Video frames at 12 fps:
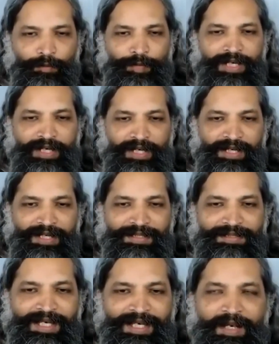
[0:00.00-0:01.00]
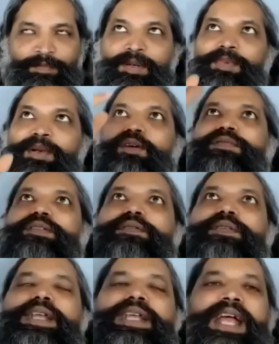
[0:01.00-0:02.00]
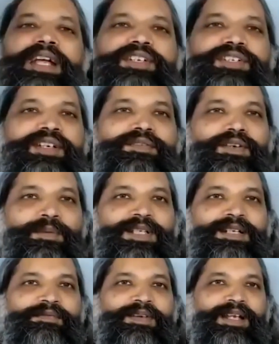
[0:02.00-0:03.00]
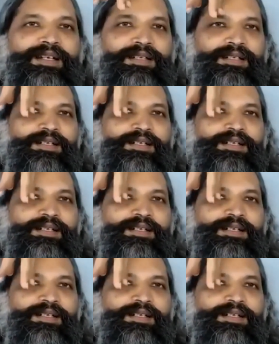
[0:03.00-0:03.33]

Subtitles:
being is capable of a free action from the divine